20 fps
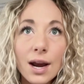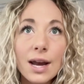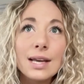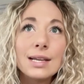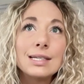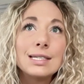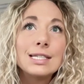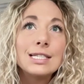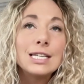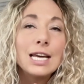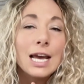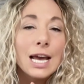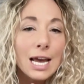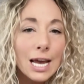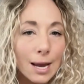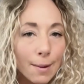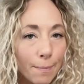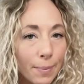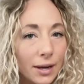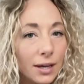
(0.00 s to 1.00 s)
and
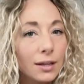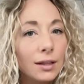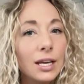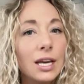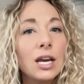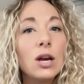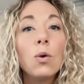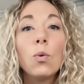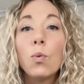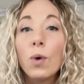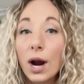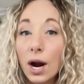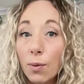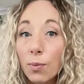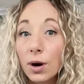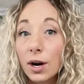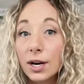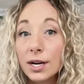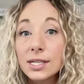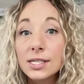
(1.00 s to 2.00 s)
typically where
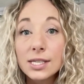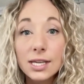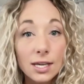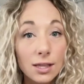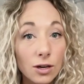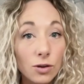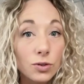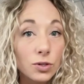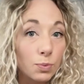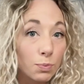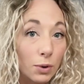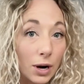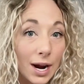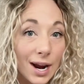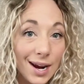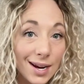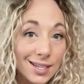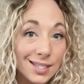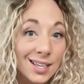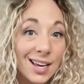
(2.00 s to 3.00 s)
we're going to see those
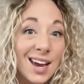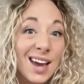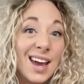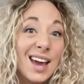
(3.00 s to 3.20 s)
breaks